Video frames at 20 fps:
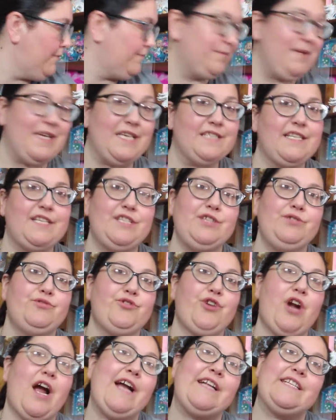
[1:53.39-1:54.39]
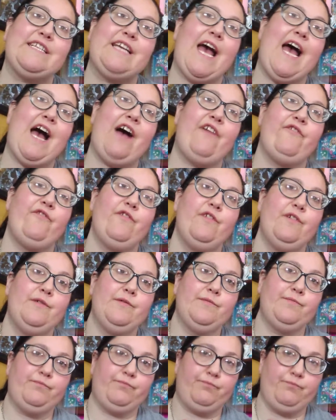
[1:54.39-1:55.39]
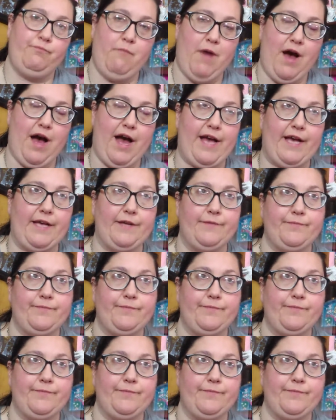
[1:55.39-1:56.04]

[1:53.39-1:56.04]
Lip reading: Because I do try to have my